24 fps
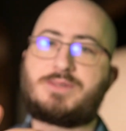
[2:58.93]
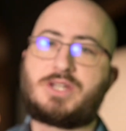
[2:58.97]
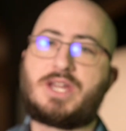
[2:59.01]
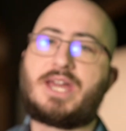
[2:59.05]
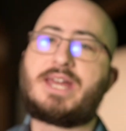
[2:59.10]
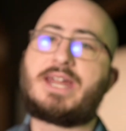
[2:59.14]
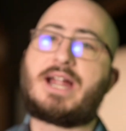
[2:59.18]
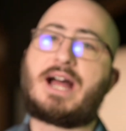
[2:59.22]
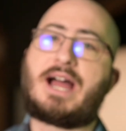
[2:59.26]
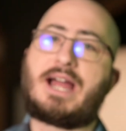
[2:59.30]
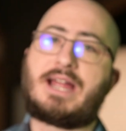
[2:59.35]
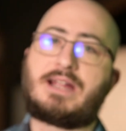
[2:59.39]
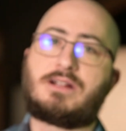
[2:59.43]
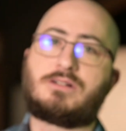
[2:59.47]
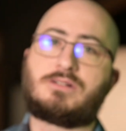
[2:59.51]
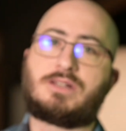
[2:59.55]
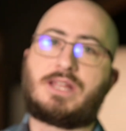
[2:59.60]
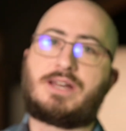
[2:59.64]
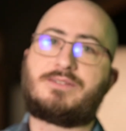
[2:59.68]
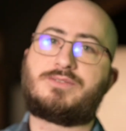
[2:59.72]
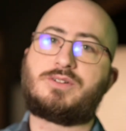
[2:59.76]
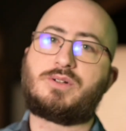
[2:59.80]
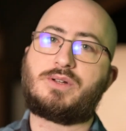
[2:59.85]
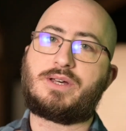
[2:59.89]
you hit a higher
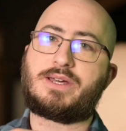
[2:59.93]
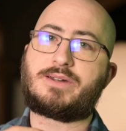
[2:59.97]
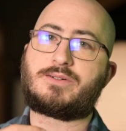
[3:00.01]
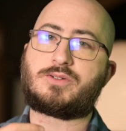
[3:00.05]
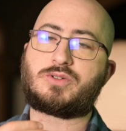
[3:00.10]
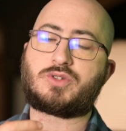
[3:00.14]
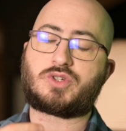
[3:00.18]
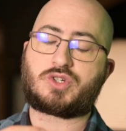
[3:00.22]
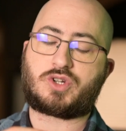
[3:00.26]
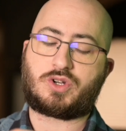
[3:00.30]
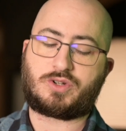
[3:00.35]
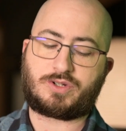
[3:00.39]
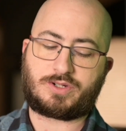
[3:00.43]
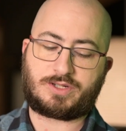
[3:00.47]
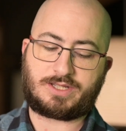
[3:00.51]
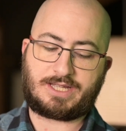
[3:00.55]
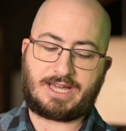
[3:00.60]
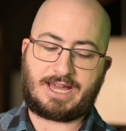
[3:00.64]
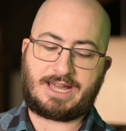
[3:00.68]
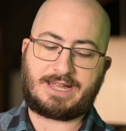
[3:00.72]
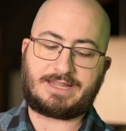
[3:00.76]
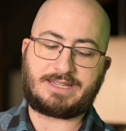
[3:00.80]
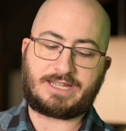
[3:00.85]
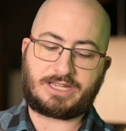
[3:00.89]
level, it'll show you
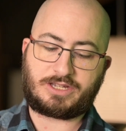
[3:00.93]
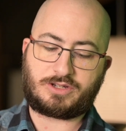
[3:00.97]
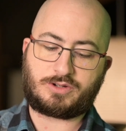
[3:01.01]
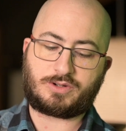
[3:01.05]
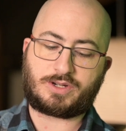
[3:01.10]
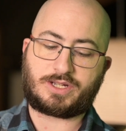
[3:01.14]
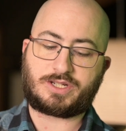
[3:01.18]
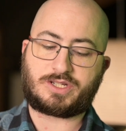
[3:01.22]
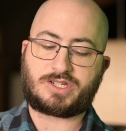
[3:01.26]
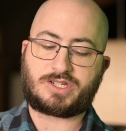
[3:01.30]
that, and then you can